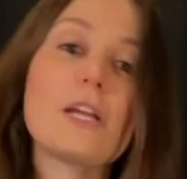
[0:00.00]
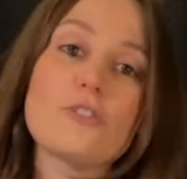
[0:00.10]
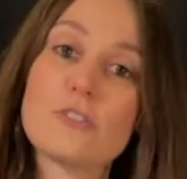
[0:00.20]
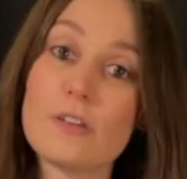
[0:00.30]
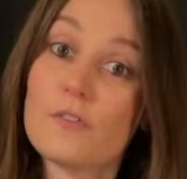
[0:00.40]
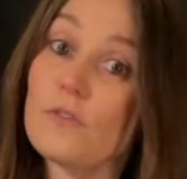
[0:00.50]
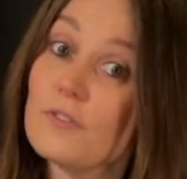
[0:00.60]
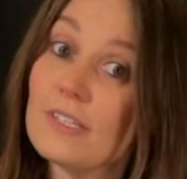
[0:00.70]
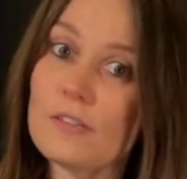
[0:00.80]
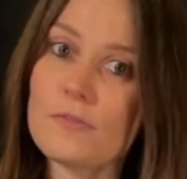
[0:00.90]
major 7
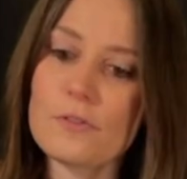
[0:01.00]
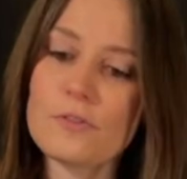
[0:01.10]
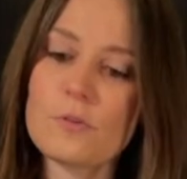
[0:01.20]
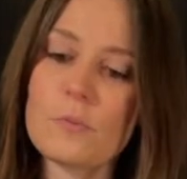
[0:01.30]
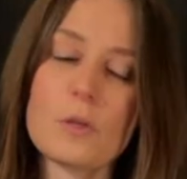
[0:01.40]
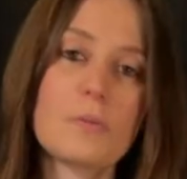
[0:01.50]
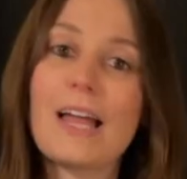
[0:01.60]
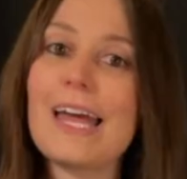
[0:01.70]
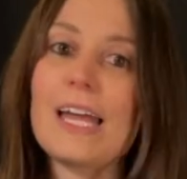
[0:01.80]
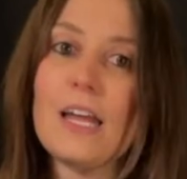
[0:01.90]
over C, the first one that we
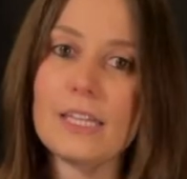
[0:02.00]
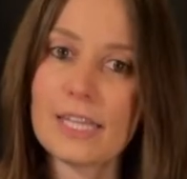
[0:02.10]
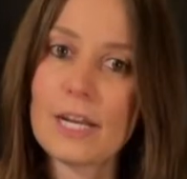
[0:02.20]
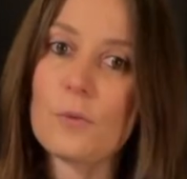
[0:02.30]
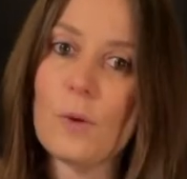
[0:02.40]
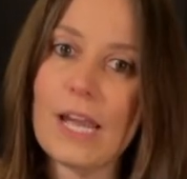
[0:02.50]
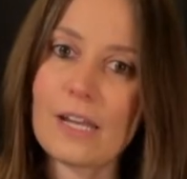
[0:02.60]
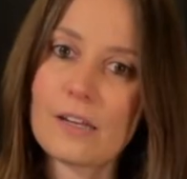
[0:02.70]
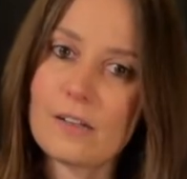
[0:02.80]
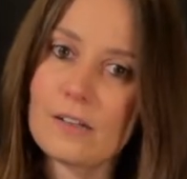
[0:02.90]
play, let it
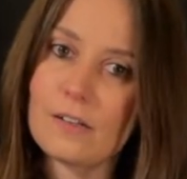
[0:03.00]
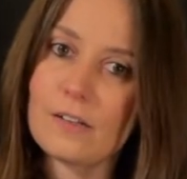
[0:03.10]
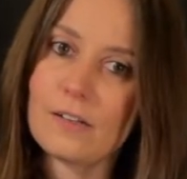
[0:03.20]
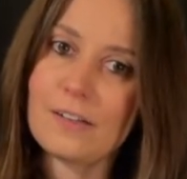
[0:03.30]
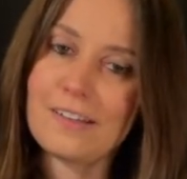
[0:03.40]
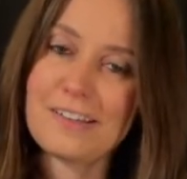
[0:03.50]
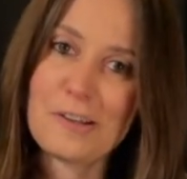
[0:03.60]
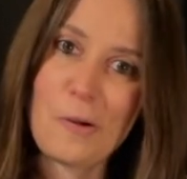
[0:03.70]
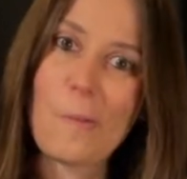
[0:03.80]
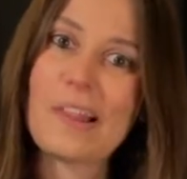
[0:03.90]
ring.
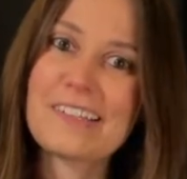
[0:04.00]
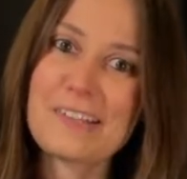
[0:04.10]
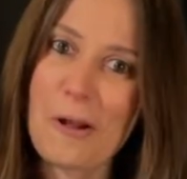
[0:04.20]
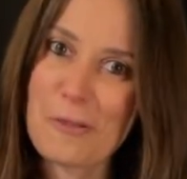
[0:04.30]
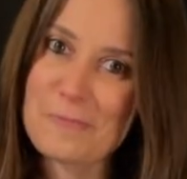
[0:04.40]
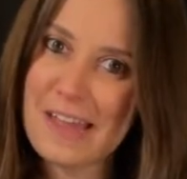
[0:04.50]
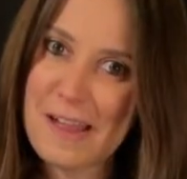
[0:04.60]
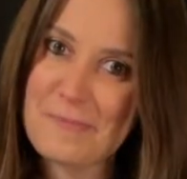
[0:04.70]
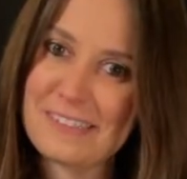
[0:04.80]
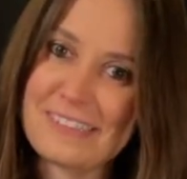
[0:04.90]
We like to call them
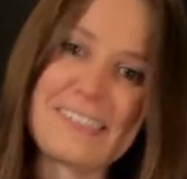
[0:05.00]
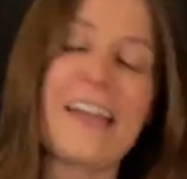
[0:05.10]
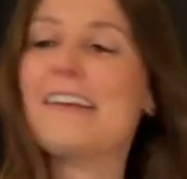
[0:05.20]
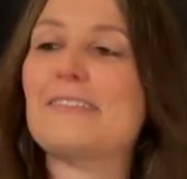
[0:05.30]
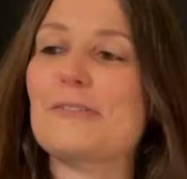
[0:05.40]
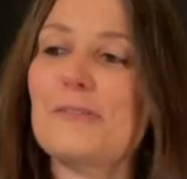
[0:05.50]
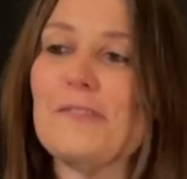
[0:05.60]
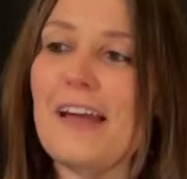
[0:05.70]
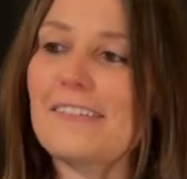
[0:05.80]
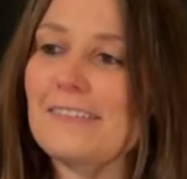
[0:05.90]
diamonds, okay? So
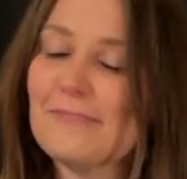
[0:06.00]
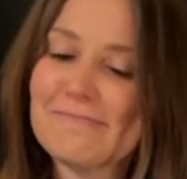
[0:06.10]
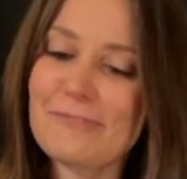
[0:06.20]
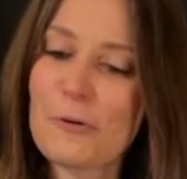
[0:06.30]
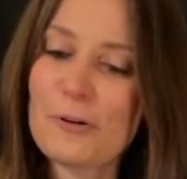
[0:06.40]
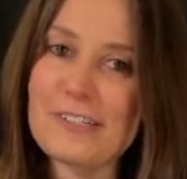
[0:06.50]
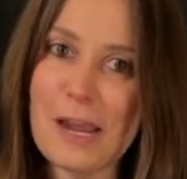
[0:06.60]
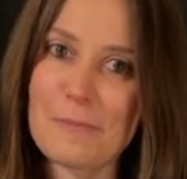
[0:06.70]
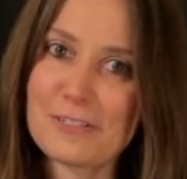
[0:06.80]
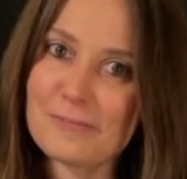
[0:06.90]
give that chord a
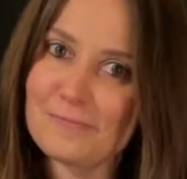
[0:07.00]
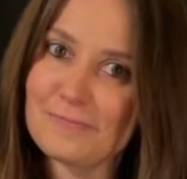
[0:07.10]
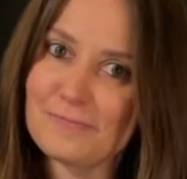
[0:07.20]
diamond.